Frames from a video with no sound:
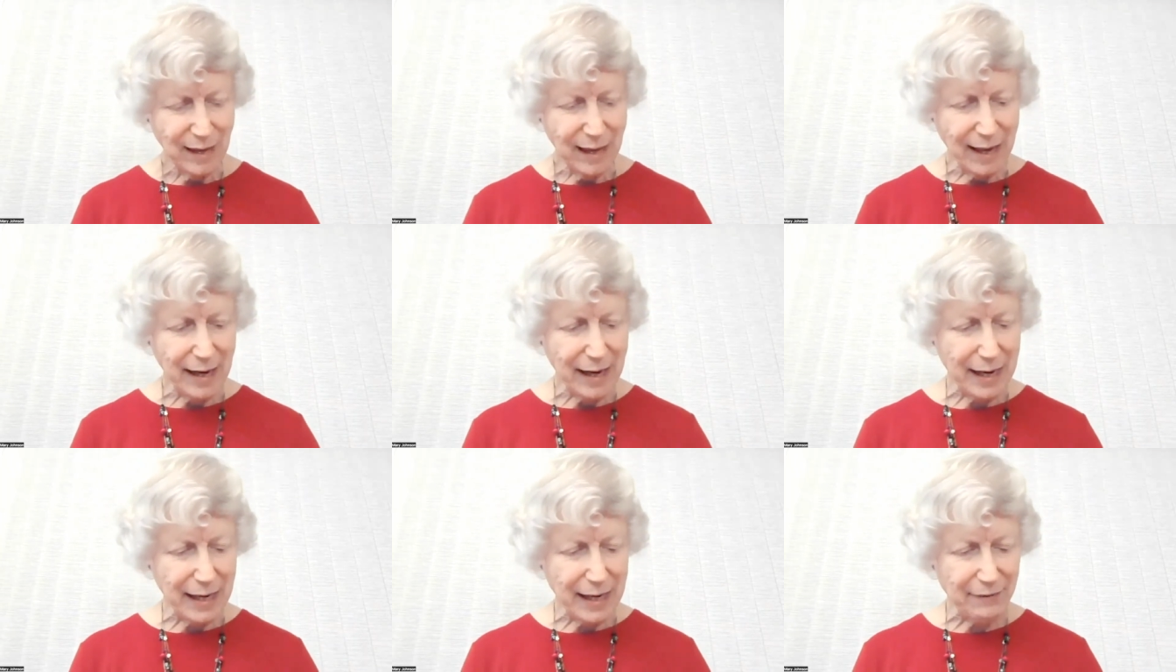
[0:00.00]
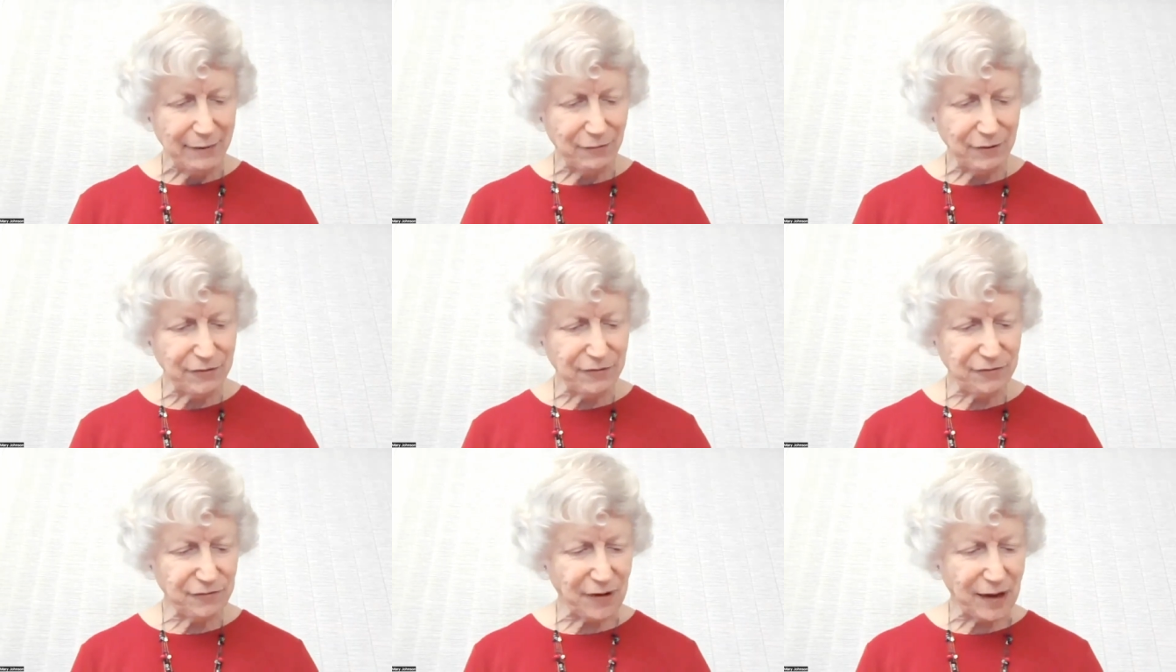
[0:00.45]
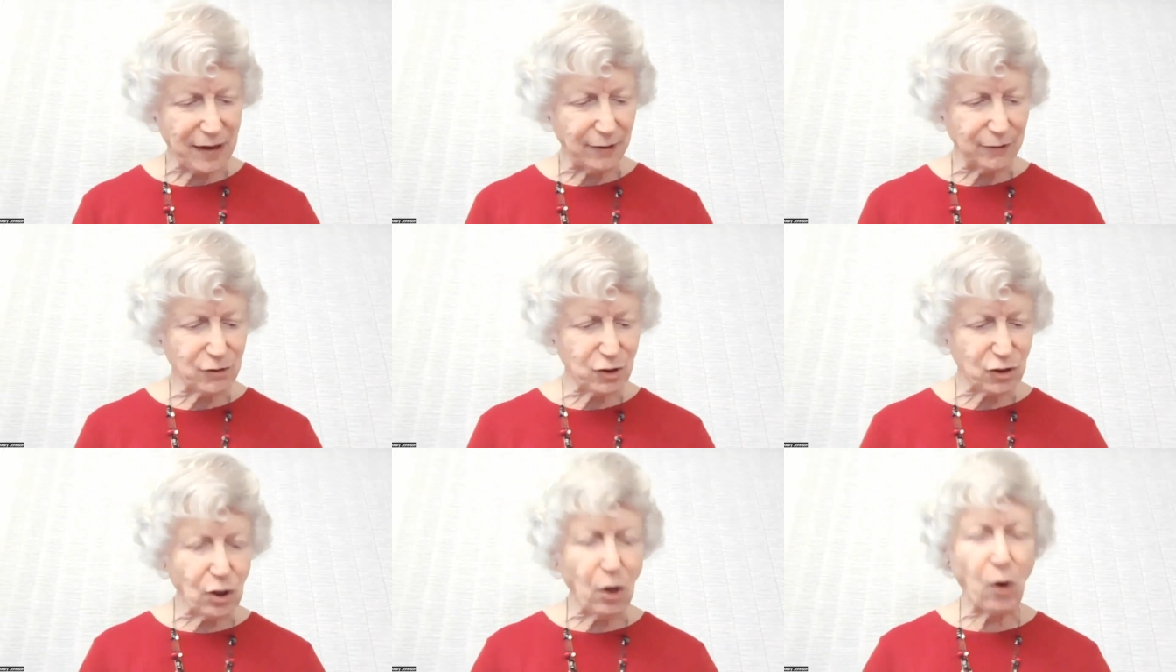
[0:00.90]
And I never
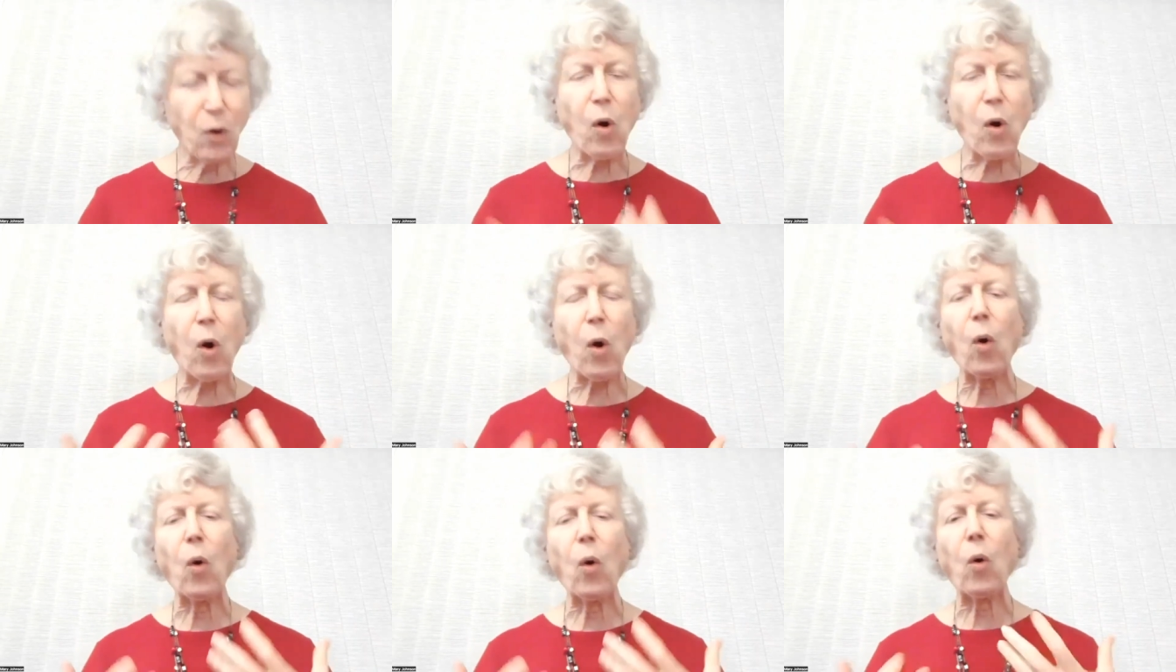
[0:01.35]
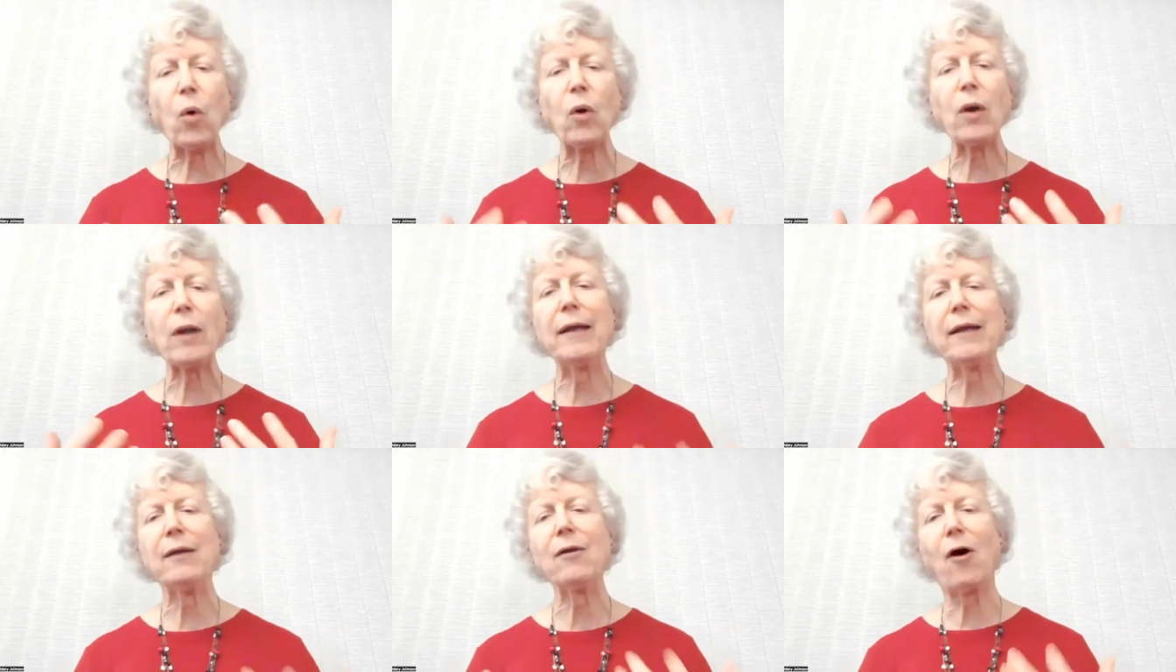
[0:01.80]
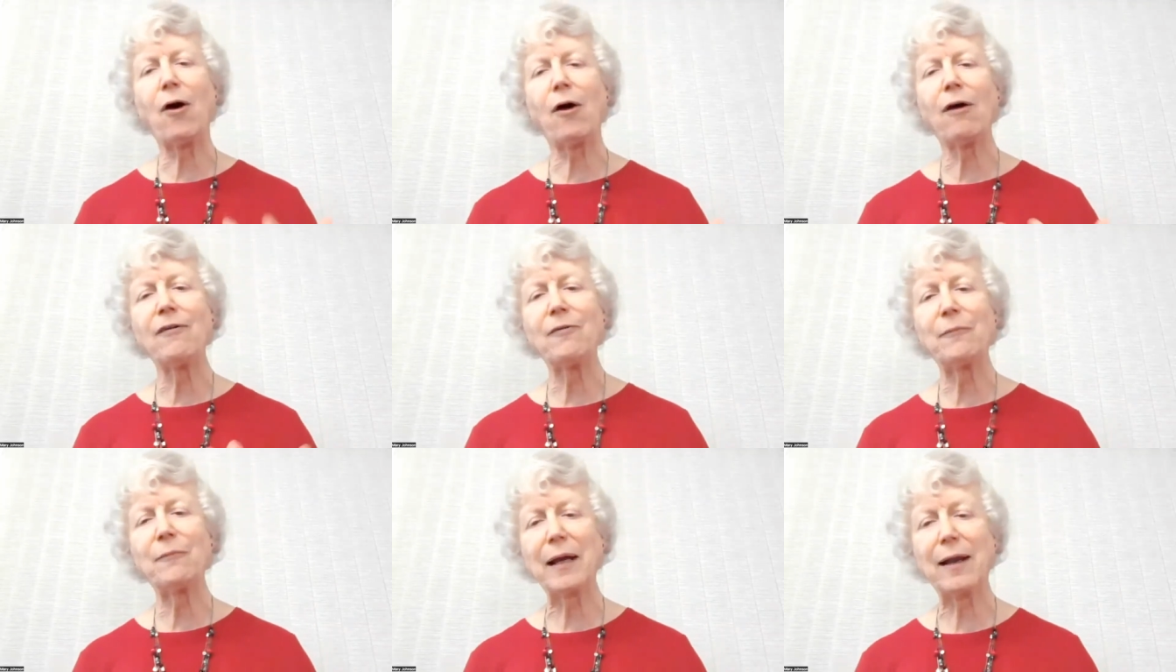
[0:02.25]
felt so whole in
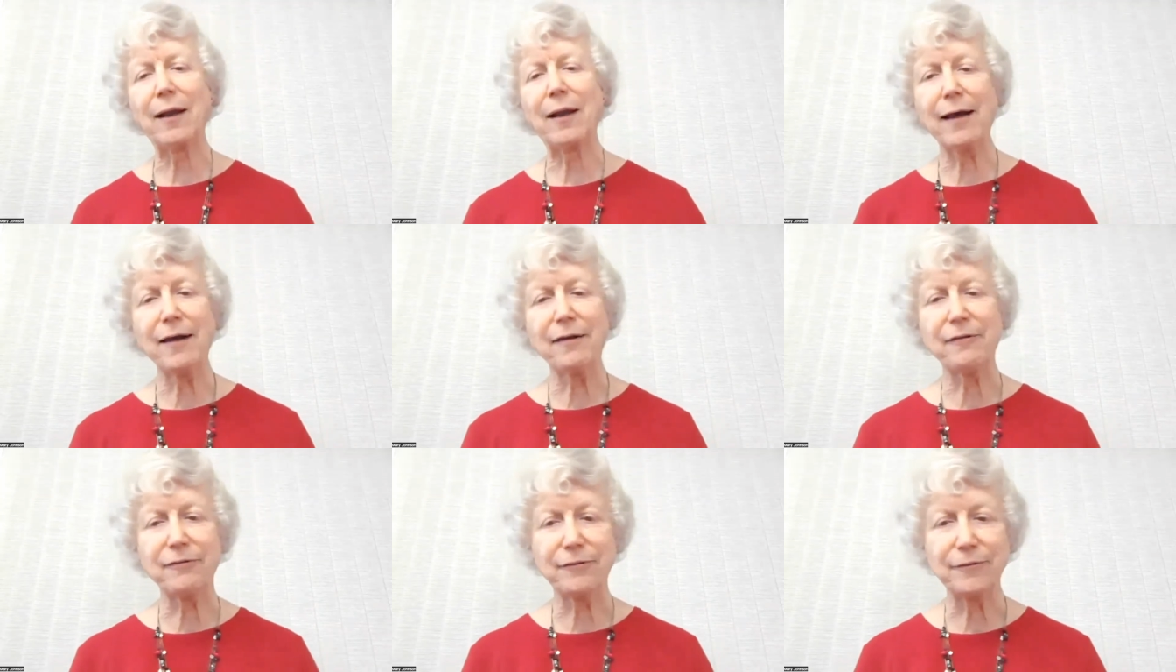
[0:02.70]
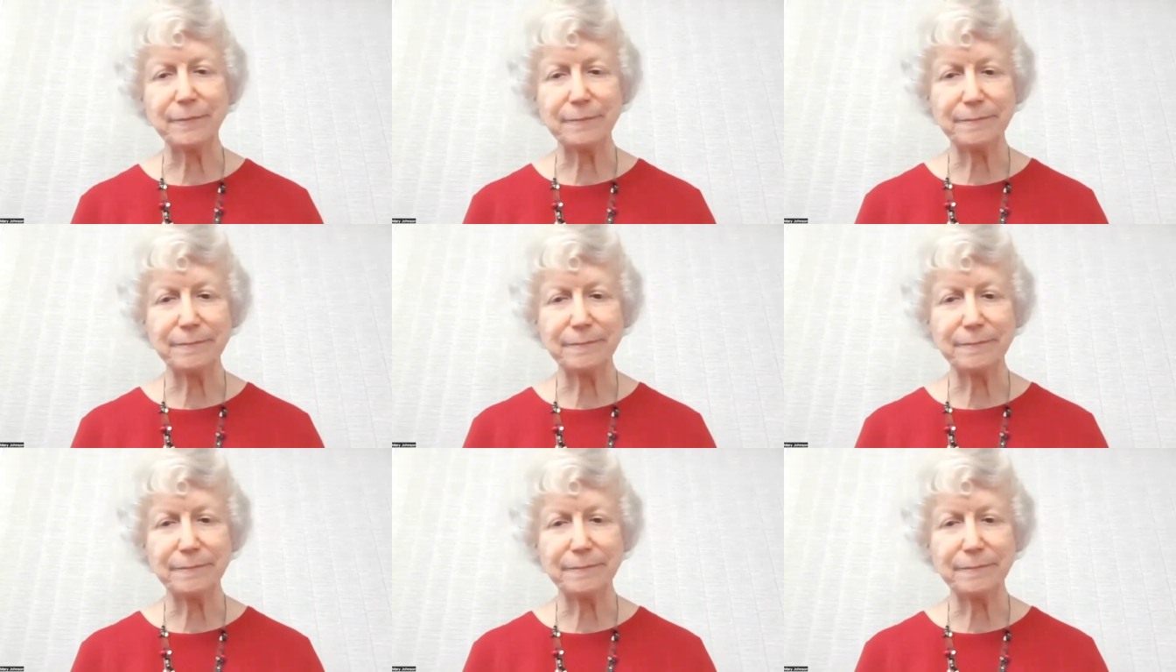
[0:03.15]
all of my life.